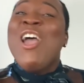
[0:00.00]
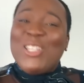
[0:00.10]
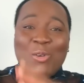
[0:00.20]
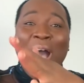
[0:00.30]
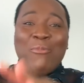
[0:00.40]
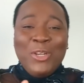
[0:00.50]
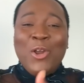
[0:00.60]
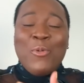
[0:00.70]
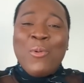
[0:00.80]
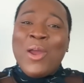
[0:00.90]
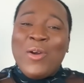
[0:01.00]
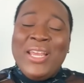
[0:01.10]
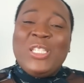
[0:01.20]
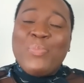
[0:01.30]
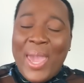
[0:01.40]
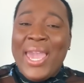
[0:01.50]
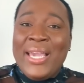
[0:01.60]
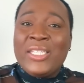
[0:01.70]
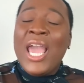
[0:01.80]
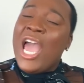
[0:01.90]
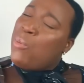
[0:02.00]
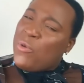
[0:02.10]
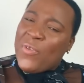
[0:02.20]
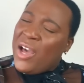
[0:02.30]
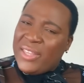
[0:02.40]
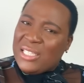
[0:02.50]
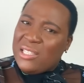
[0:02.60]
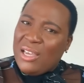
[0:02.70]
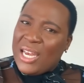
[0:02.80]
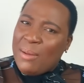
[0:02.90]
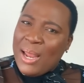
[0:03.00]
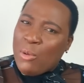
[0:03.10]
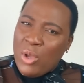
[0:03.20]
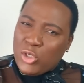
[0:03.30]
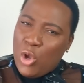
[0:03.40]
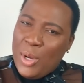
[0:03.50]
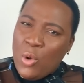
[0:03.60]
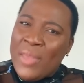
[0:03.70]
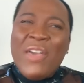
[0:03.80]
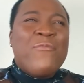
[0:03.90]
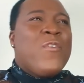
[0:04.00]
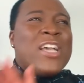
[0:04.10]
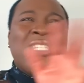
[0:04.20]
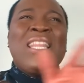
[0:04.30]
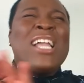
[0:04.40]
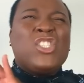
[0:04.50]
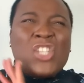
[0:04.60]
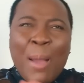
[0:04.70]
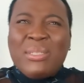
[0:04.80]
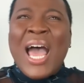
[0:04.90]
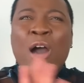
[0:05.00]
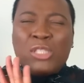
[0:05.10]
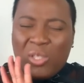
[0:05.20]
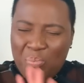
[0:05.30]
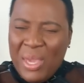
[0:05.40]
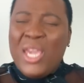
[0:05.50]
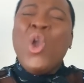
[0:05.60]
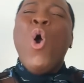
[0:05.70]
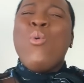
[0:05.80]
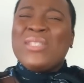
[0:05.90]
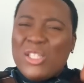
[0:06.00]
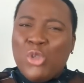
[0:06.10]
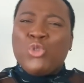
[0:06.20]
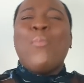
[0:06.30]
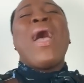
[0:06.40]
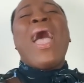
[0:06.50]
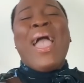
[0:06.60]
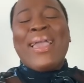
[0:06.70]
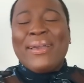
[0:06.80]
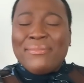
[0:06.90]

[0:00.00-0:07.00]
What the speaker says: So we went on his page and we found this look, and I'm like, what's going on? The first thing that jumped out to me was a susu bag.